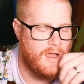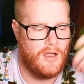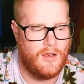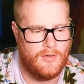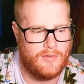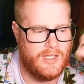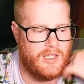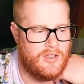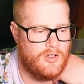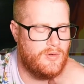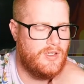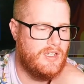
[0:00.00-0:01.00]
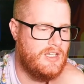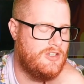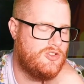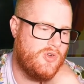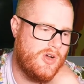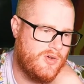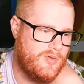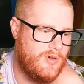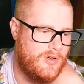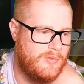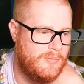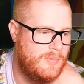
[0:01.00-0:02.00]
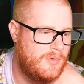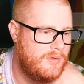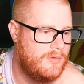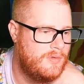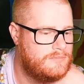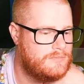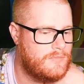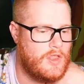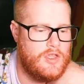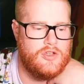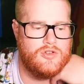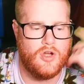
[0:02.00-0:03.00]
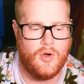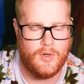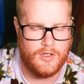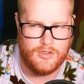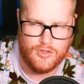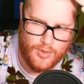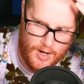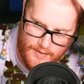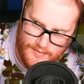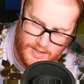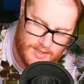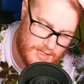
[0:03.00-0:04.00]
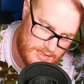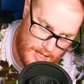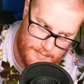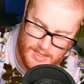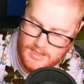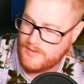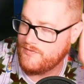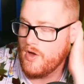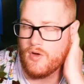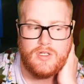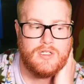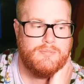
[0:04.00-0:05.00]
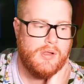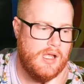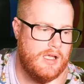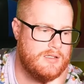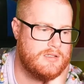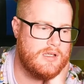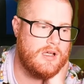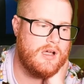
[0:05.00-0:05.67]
I don't think you really need Trick Room. You don't want to do Gravity because that makes Focus Blast.